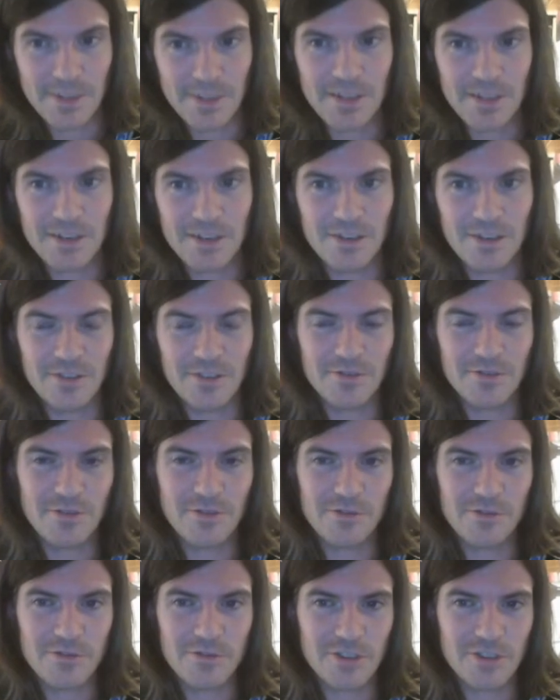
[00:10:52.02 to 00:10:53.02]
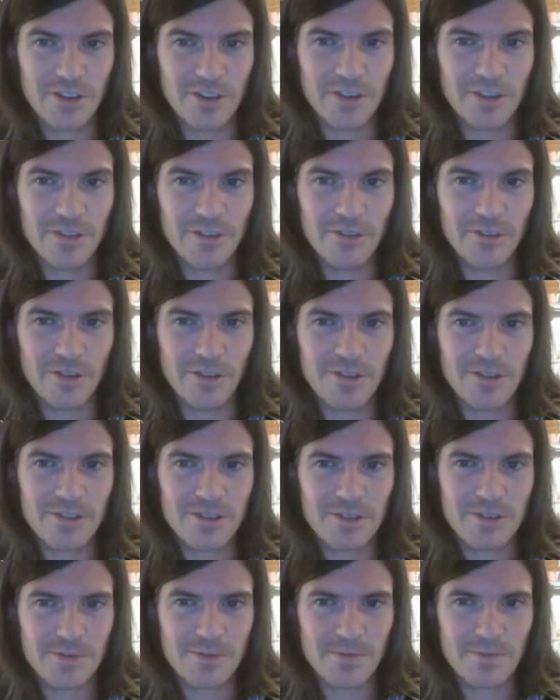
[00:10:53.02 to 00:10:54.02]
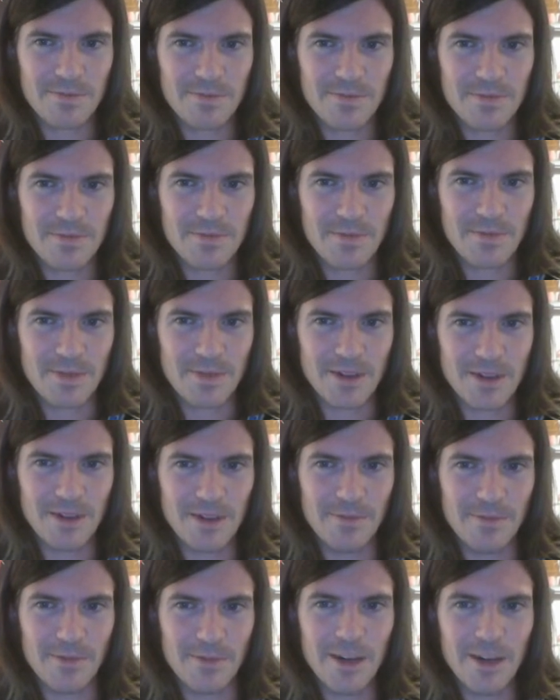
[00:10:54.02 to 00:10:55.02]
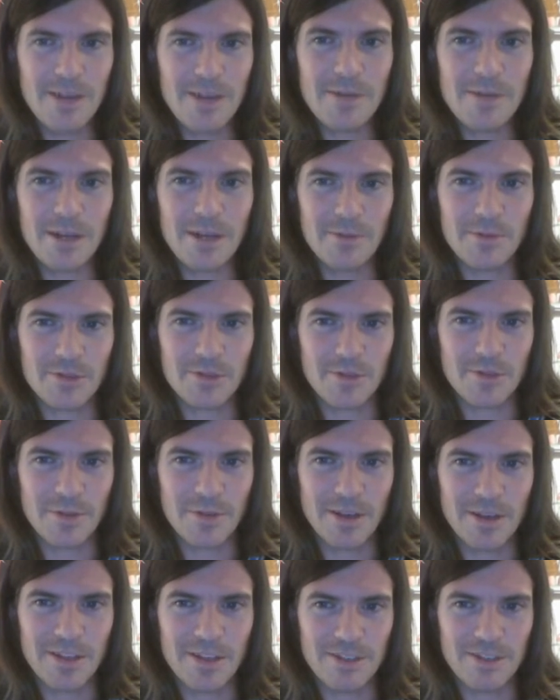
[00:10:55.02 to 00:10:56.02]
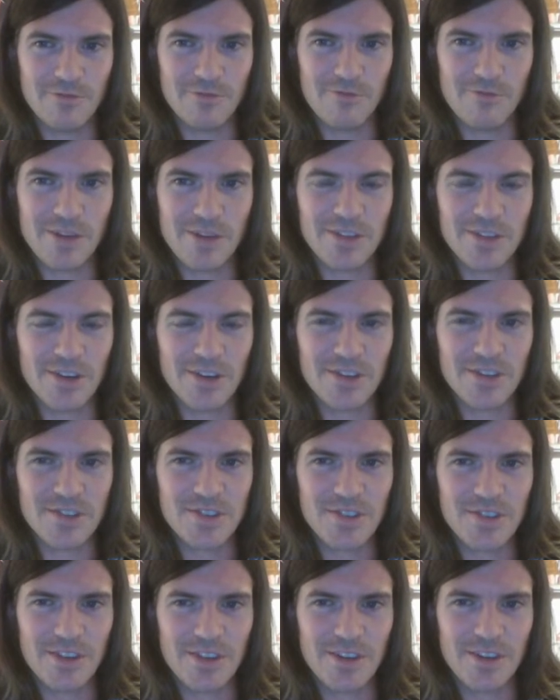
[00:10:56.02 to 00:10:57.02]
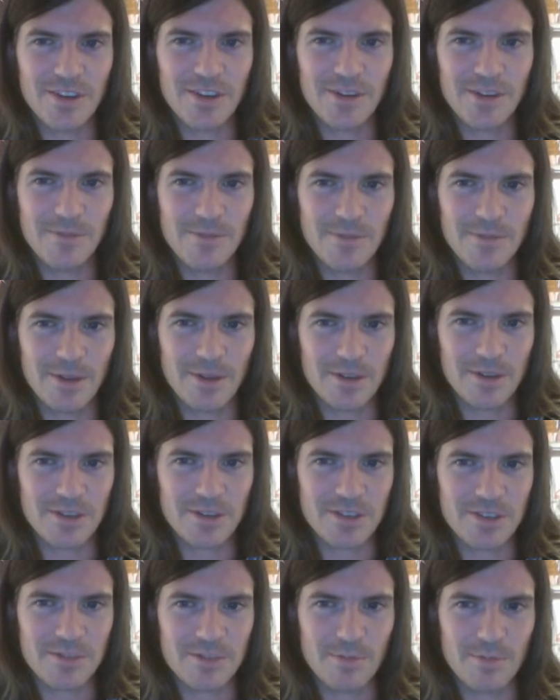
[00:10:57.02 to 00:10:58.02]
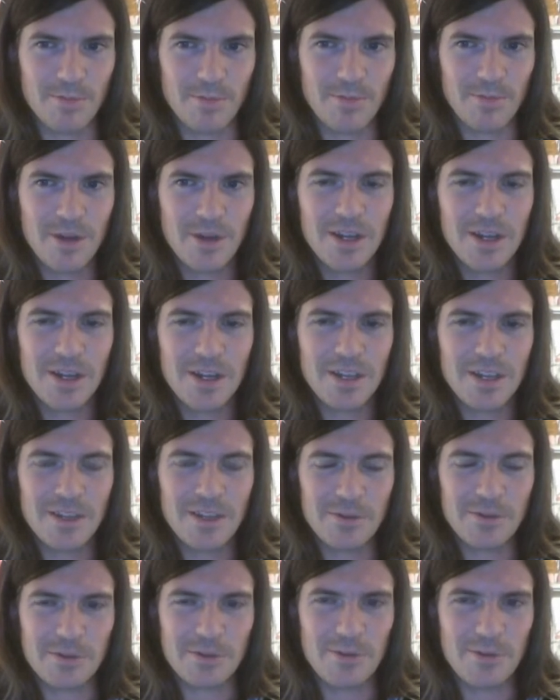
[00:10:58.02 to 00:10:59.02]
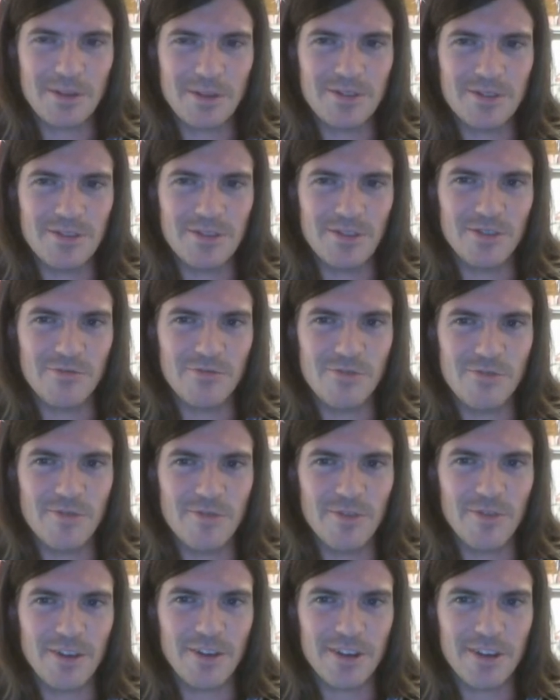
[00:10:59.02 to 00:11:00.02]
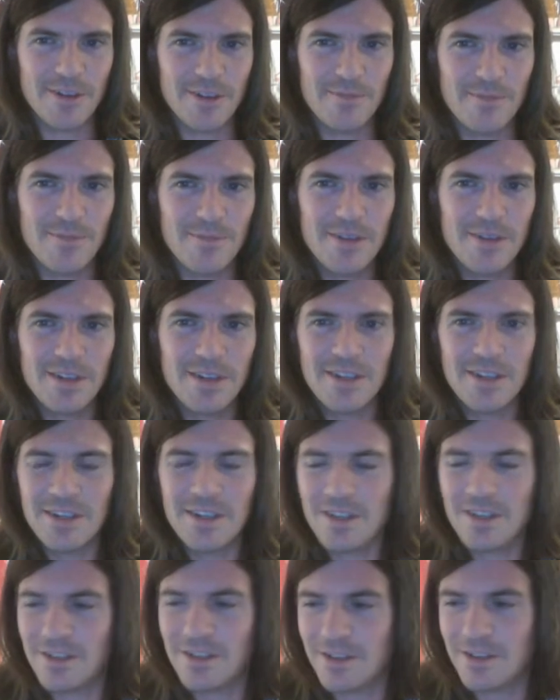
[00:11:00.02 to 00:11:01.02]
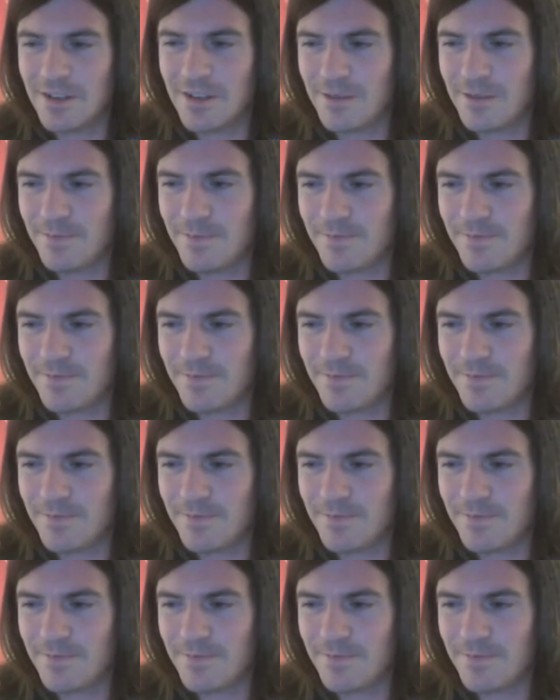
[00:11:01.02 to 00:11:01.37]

unfortunately not. I am able to play it in Red Eyes though, because there was plenty of room for him. Um,